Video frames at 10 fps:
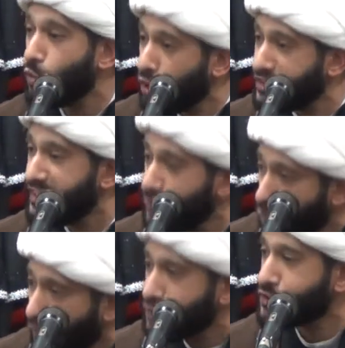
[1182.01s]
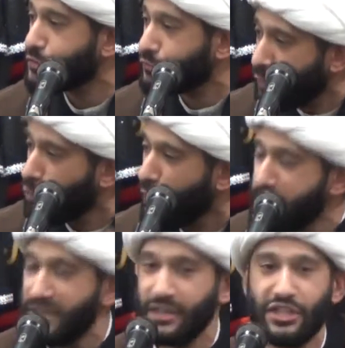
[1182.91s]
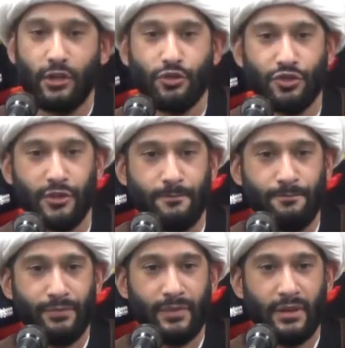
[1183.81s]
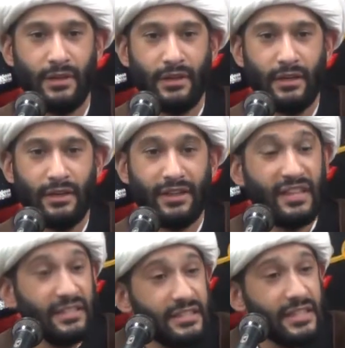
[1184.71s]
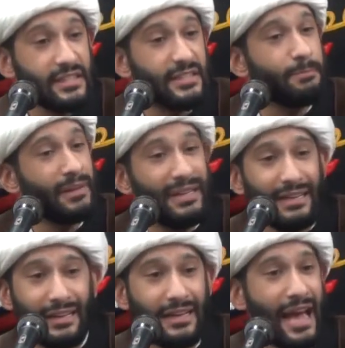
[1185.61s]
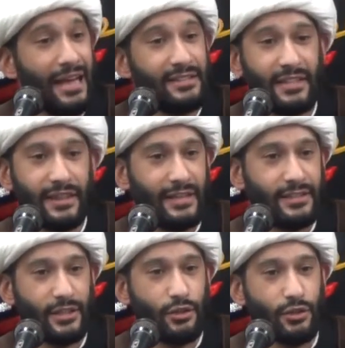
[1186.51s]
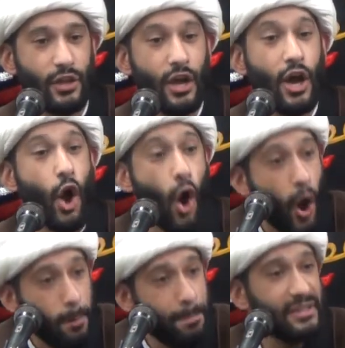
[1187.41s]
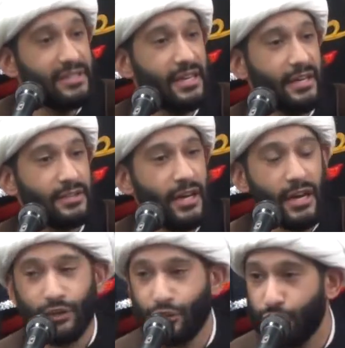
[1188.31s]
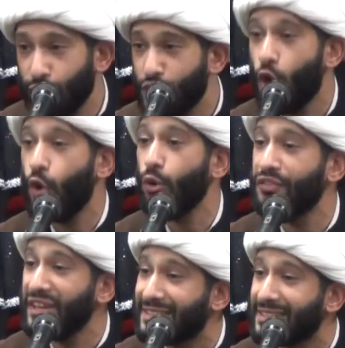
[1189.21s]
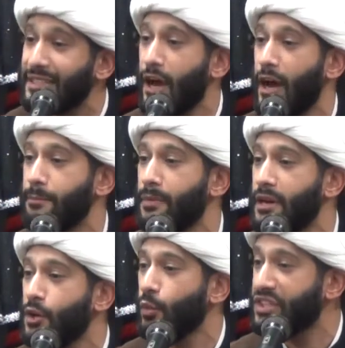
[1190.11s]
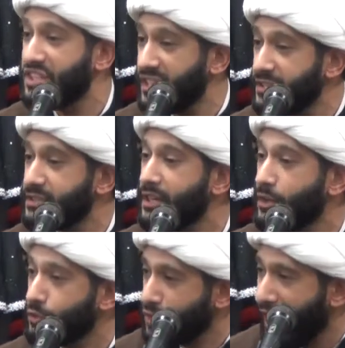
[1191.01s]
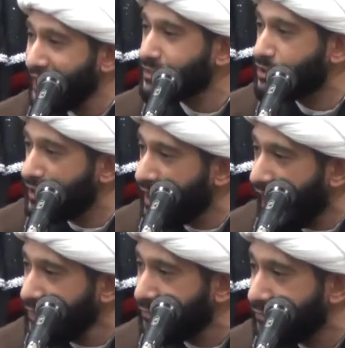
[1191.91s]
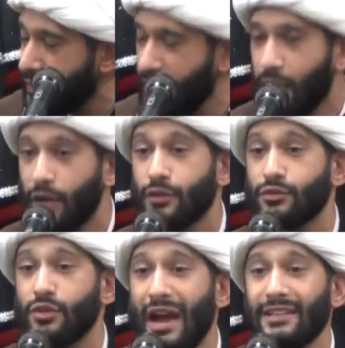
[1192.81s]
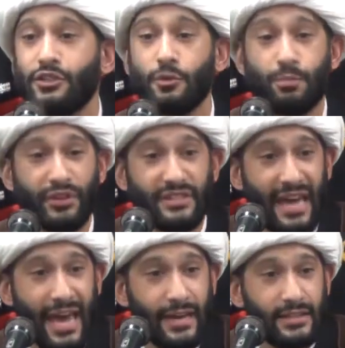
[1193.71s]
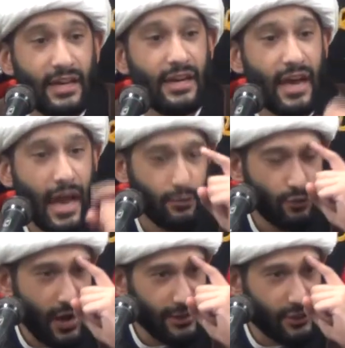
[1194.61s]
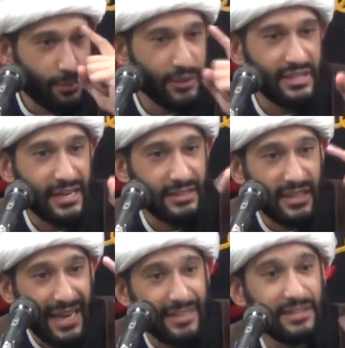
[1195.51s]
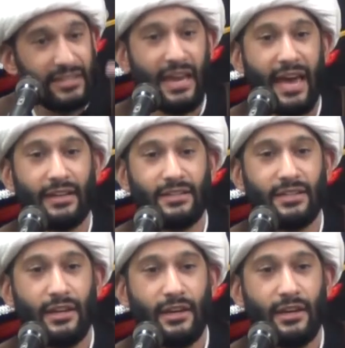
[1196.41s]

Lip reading: what he wants from women and children. This is completely antithetical, opposite to the goal of Islam, which is right to life, right to protect, and right to protect the intellect.